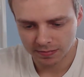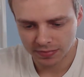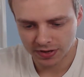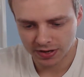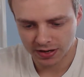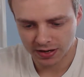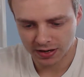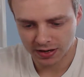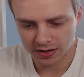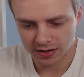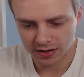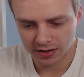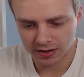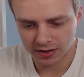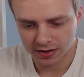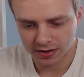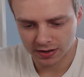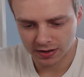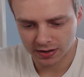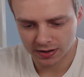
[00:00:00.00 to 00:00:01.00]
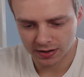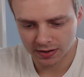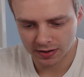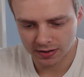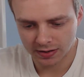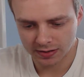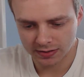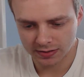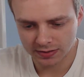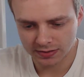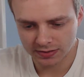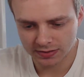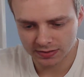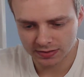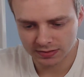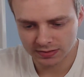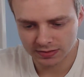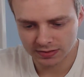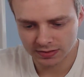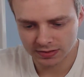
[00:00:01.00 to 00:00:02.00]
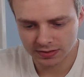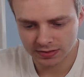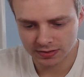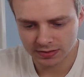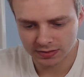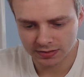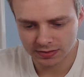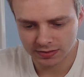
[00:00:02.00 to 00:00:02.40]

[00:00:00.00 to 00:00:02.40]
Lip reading: But I don't know.